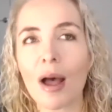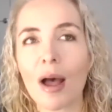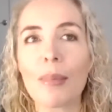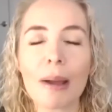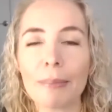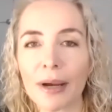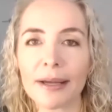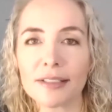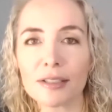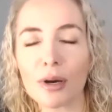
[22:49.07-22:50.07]
I might buy
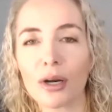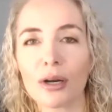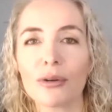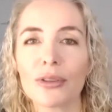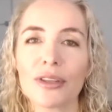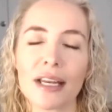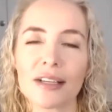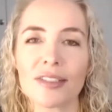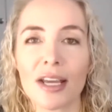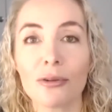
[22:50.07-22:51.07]
it tomorrow or the
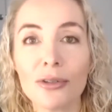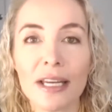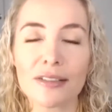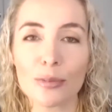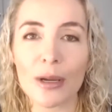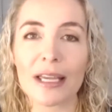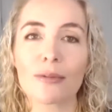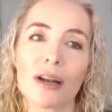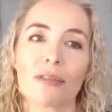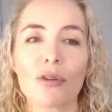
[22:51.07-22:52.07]
next day or next week
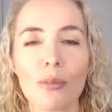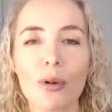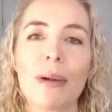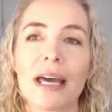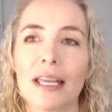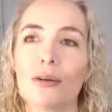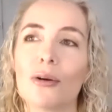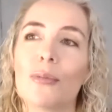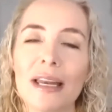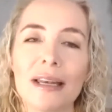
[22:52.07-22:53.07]
when I've got more money, or
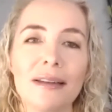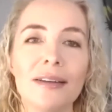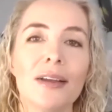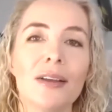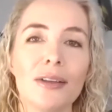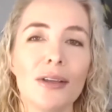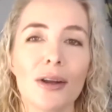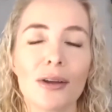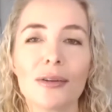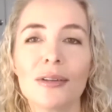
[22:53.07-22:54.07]
when
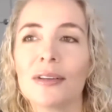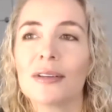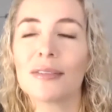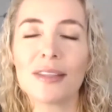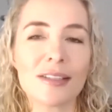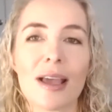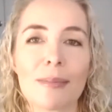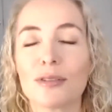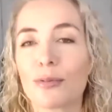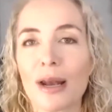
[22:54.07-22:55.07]
this
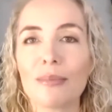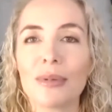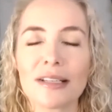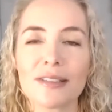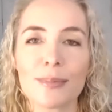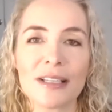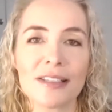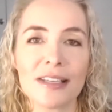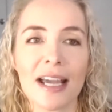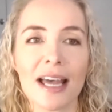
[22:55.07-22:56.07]
happens, when I'm less
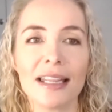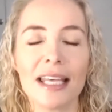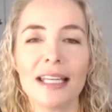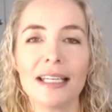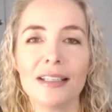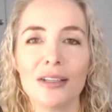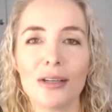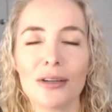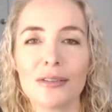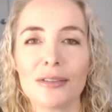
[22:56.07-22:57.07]
busy. And then
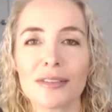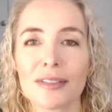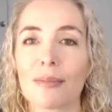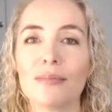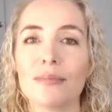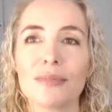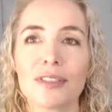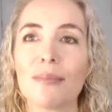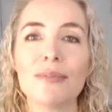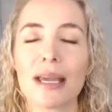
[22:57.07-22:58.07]
some
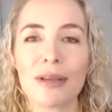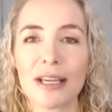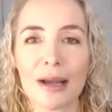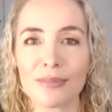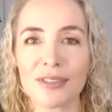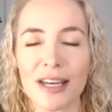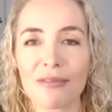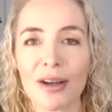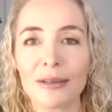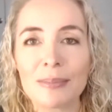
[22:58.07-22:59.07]
day becomes never.